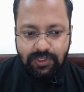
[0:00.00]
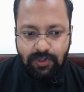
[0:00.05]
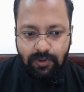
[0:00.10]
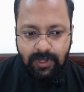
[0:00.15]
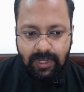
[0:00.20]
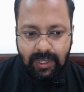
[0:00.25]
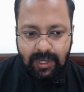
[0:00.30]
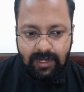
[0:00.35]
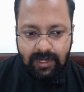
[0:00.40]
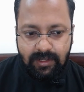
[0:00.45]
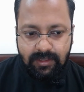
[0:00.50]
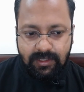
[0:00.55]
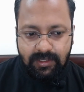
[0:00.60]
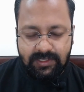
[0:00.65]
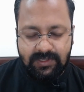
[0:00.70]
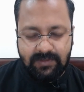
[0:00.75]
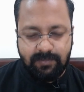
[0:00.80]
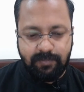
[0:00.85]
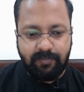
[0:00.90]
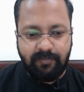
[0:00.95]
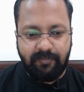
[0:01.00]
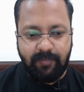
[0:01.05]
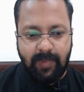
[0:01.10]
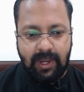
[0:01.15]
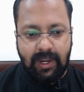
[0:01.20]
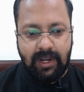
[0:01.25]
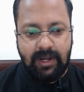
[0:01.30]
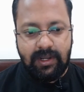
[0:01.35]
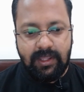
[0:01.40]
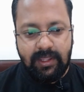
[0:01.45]
look at this
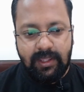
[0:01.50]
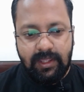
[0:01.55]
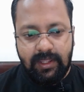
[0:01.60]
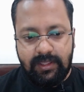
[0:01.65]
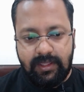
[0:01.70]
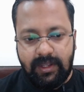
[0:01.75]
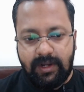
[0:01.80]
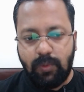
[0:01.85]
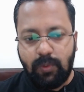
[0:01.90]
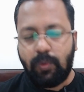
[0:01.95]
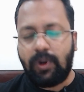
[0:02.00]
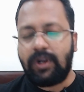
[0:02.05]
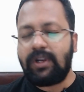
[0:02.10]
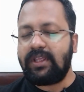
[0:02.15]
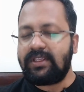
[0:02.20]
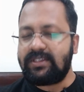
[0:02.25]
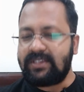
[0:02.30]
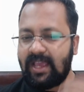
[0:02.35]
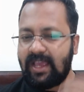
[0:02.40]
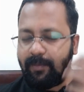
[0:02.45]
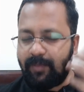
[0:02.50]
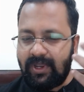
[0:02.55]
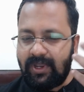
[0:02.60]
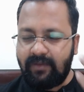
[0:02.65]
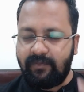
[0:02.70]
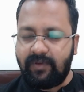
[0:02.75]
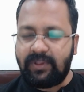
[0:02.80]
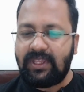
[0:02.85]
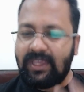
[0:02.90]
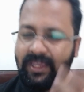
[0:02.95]
part, that what is happening
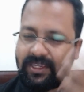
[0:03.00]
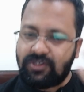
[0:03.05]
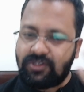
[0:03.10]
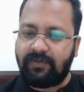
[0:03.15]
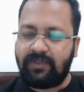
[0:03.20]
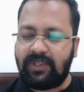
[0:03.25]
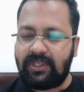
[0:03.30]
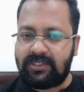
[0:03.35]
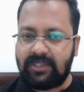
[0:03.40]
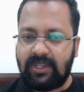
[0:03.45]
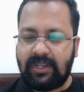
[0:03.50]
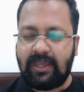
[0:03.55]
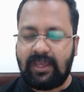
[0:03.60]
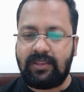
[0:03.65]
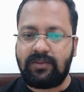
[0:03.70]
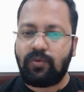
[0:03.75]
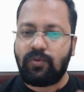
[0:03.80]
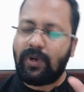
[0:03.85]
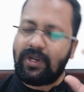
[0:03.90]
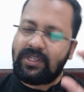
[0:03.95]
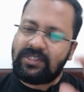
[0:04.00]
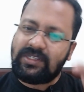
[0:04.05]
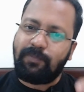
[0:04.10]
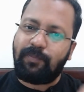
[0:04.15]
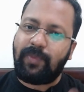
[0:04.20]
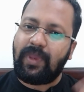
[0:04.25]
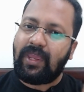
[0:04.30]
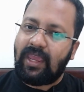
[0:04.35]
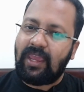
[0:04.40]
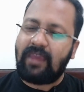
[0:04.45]
with each of these anions. What is the
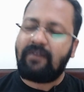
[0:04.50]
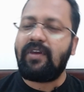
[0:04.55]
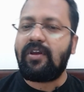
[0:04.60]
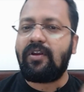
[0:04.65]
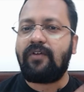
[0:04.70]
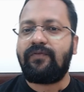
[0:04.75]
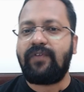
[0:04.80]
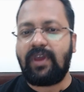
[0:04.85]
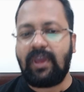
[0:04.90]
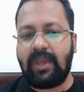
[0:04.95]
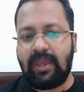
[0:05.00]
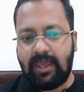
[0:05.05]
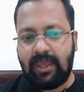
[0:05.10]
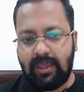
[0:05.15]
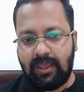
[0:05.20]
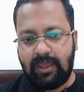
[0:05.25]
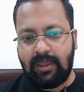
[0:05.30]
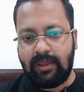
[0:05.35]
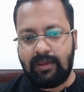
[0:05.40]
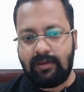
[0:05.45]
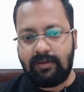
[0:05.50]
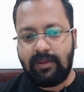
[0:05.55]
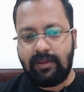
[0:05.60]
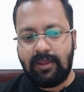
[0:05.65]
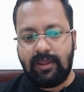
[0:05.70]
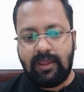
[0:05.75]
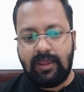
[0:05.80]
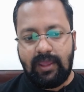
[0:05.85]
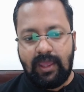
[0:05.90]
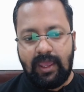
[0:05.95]
behavior of
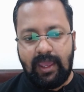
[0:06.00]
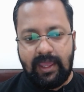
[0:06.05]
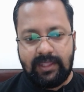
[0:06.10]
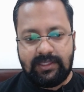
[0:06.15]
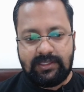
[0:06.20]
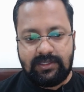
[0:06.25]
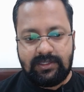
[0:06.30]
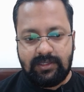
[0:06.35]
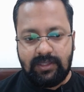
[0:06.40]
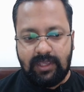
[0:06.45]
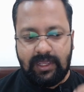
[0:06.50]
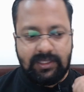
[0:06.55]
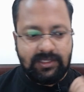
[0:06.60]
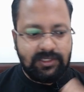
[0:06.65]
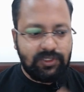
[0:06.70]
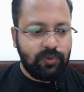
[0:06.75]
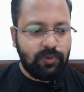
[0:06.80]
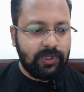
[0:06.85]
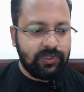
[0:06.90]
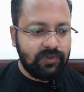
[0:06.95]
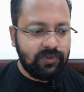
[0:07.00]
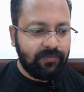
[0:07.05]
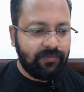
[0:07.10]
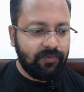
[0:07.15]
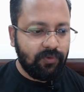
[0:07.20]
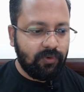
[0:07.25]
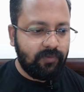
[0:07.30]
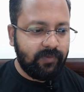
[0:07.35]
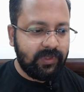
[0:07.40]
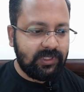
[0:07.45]

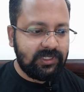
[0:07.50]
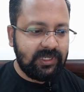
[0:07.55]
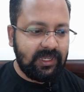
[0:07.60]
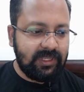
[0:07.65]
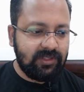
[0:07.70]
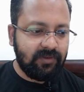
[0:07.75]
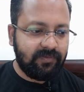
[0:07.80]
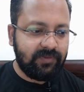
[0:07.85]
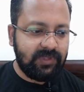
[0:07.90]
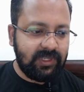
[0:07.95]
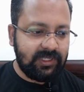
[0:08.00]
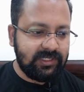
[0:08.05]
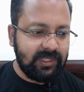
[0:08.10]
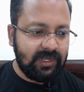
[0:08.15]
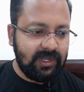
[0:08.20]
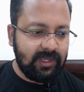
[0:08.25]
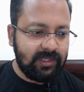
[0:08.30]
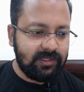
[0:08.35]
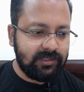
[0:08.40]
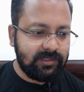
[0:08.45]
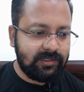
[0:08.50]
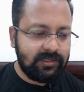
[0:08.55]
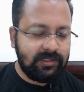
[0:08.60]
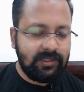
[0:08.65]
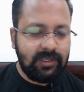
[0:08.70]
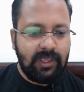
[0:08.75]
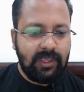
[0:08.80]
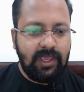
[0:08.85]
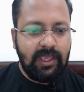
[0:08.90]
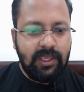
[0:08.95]
H2SO4 with each of these anions?
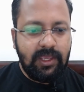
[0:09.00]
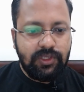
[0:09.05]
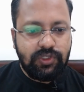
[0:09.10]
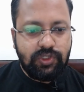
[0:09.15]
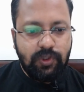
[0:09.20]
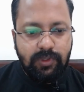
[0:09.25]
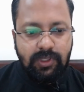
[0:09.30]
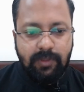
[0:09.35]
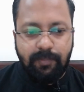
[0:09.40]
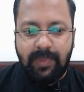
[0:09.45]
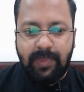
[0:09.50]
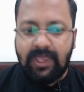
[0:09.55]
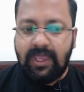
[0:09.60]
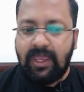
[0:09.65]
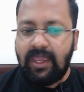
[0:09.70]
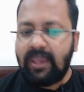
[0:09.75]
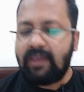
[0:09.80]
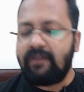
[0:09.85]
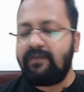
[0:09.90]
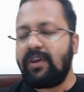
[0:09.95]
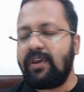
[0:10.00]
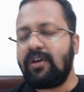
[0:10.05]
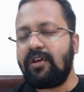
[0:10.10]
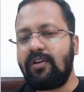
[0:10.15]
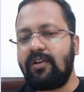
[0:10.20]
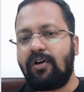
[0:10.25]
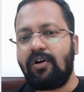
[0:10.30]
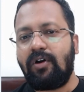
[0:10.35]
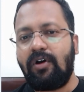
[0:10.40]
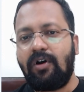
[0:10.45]
So the
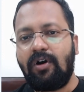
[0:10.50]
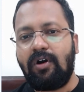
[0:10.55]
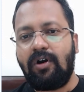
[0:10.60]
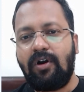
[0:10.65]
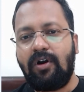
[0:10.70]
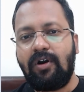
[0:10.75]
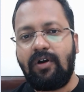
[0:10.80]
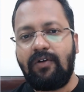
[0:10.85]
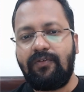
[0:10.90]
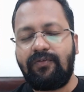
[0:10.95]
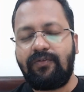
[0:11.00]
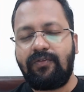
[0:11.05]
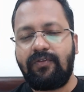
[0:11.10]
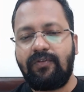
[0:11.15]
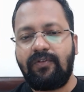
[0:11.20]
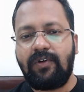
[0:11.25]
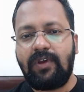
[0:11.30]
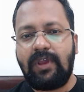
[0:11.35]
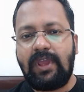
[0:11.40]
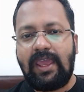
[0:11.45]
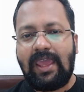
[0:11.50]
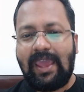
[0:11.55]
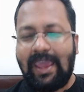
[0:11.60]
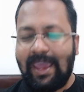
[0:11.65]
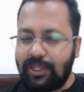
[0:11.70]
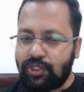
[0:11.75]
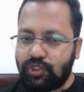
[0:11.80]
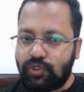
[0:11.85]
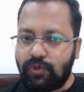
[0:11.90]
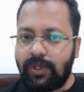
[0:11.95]
behavior of
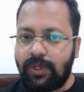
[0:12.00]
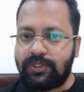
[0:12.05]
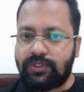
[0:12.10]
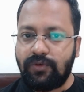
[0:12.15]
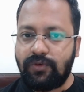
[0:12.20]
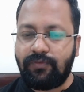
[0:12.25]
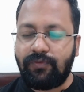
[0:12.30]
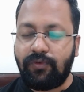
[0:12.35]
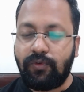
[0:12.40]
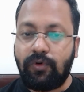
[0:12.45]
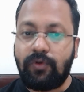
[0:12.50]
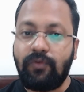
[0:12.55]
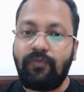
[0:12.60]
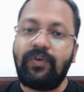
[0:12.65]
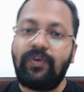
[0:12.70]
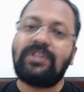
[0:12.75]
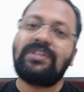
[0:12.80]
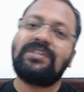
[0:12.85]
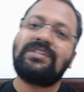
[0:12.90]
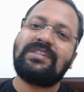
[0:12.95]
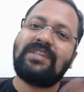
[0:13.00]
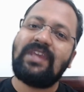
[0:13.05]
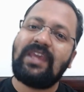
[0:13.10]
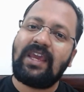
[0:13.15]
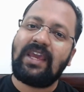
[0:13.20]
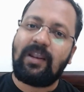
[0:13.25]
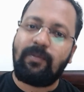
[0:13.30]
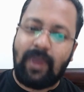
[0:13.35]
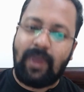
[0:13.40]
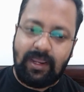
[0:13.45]
H2SO4 with
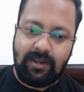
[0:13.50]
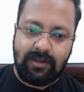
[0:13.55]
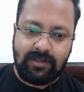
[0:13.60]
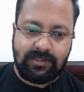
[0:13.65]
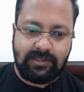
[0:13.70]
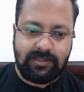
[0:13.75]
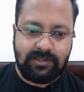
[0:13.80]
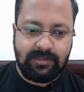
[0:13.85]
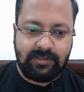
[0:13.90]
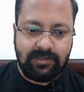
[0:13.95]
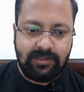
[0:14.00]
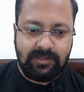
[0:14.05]
Cl minus,